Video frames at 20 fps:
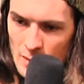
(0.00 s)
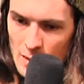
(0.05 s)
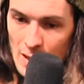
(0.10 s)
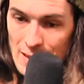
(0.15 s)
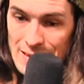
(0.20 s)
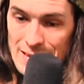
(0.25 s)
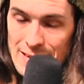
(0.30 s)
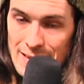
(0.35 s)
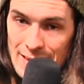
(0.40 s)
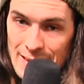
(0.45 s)
I
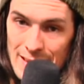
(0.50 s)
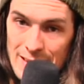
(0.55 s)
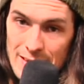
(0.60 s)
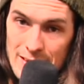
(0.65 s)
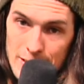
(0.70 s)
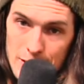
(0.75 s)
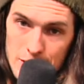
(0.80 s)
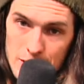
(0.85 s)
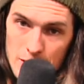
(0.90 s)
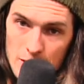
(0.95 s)
did that again
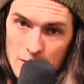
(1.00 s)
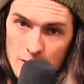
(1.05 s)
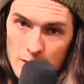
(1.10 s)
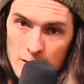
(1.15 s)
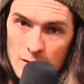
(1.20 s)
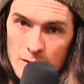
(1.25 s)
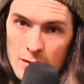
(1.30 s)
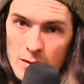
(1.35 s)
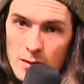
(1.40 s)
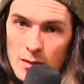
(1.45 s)
this
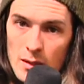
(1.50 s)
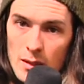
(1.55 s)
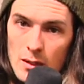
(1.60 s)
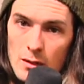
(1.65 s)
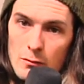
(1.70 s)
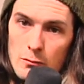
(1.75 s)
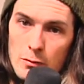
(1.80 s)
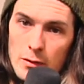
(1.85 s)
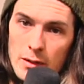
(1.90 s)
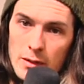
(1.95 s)
year.
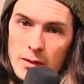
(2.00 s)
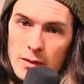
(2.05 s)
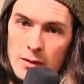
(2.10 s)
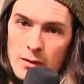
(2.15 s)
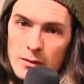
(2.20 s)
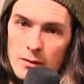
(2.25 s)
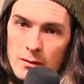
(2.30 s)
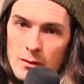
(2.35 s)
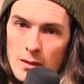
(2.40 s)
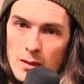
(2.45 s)
Really,
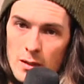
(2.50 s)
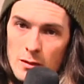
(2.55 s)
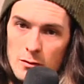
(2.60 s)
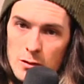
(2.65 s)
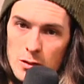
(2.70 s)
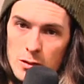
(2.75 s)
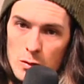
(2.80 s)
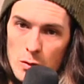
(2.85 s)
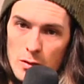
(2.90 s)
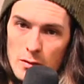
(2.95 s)

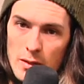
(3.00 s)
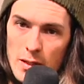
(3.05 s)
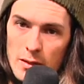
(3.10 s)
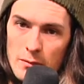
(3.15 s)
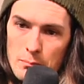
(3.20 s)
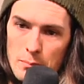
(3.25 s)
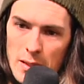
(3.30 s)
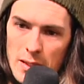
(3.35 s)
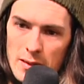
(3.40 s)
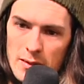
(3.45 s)
at
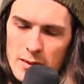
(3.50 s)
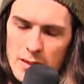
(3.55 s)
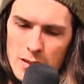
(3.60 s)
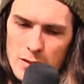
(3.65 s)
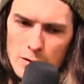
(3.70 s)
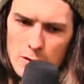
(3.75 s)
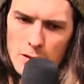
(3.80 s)
Joyride, paid attention.